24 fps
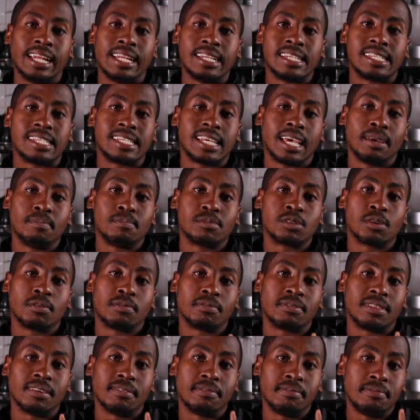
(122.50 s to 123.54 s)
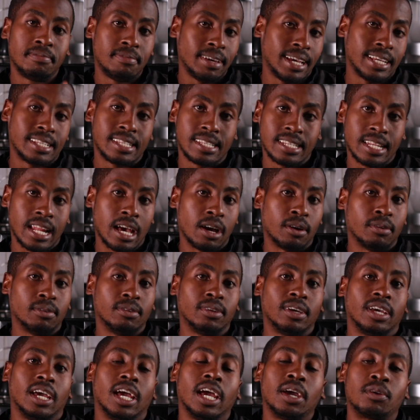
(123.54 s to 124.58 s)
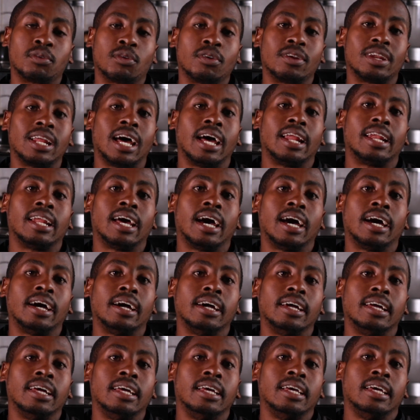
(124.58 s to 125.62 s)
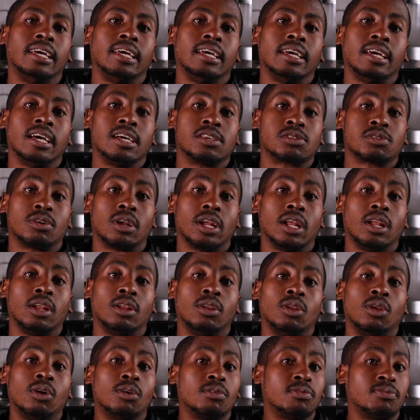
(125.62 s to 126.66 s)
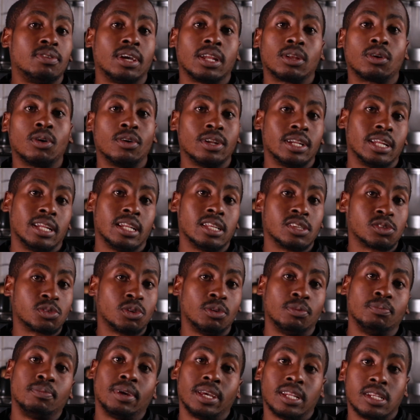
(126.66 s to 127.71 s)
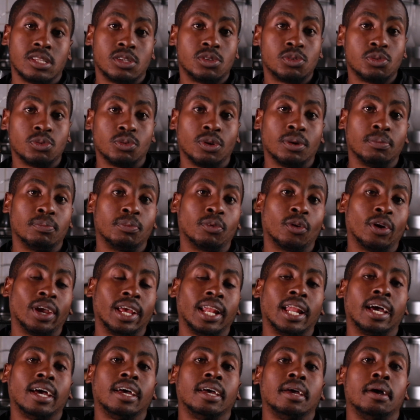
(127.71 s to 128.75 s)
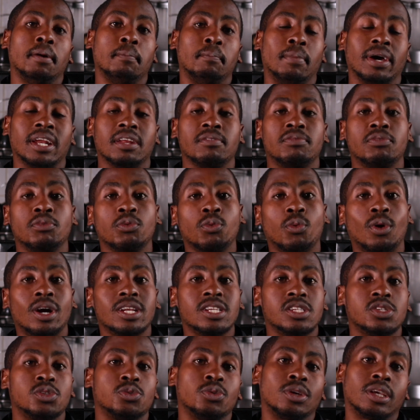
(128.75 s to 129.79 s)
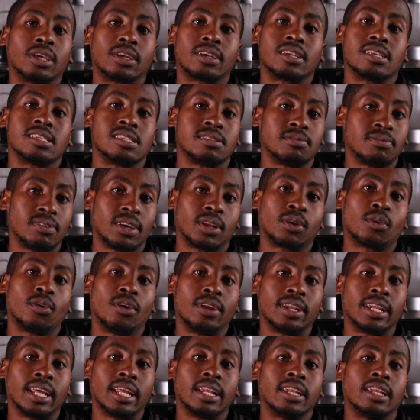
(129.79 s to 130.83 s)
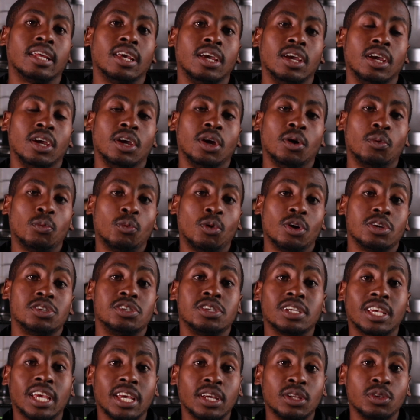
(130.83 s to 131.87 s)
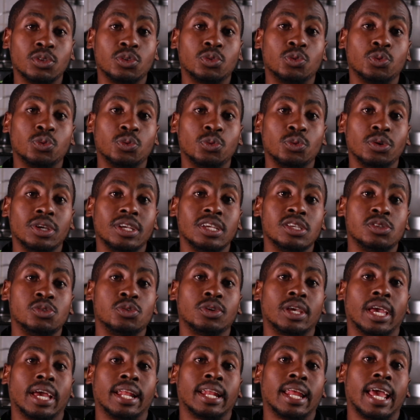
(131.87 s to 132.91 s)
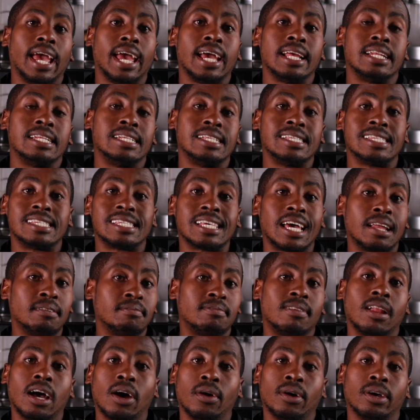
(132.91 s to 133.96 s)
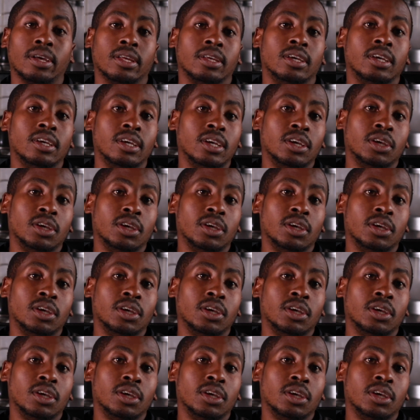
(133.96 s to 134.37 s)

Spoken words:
Then in terms of the fat now, a Roadrunner has got a low fat content as compared to a broiler. But if you want to increase the fat content, what you can do is you can add in sunflower.